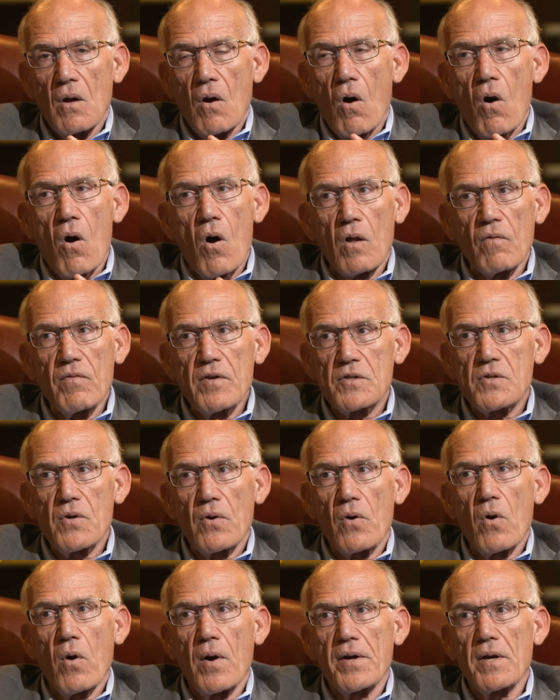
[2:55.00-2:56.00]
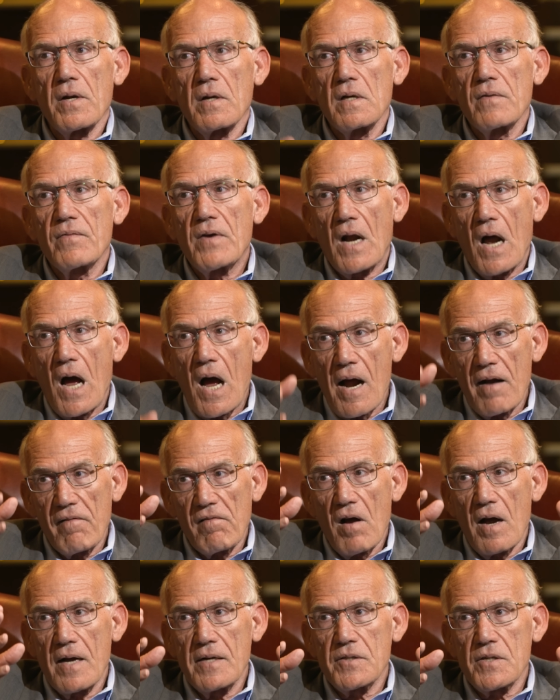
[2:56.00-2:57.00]
all of us are going to live in high
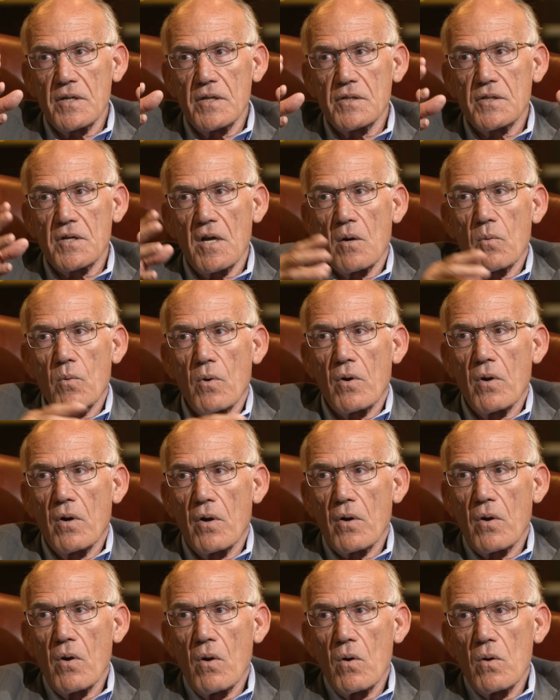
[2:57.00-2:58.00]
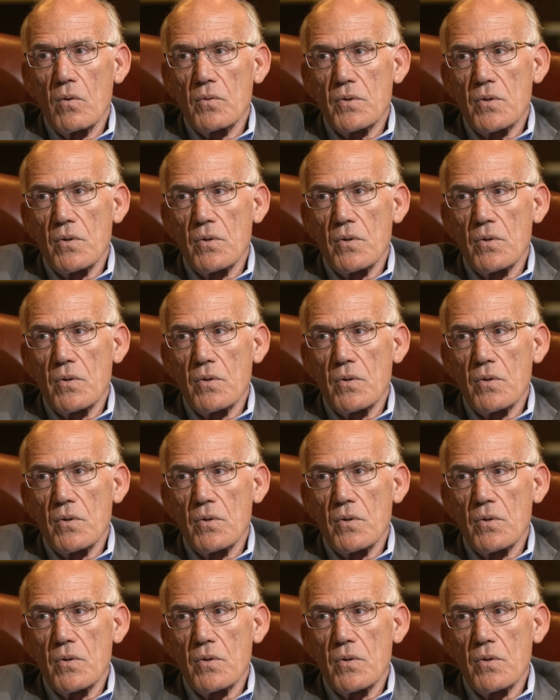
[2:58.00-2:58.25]
rises and we're going to go